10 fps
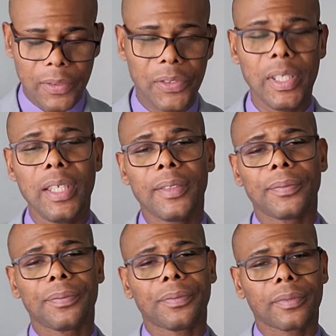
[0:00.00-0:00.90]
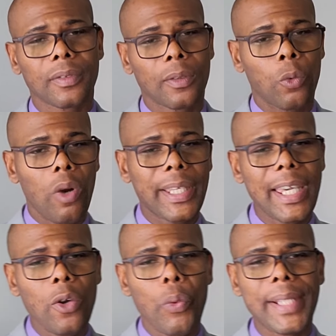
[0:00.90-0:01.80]
You see,
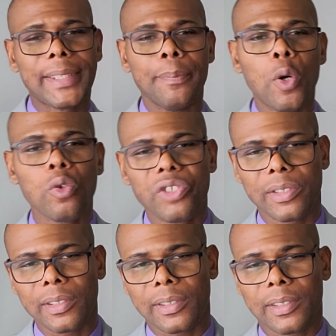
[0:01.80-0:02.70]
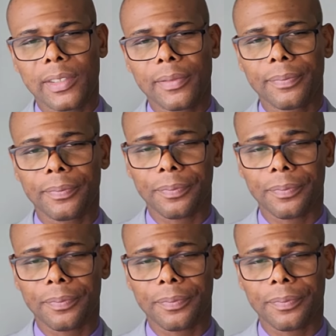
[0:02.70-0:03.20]
working with Moses,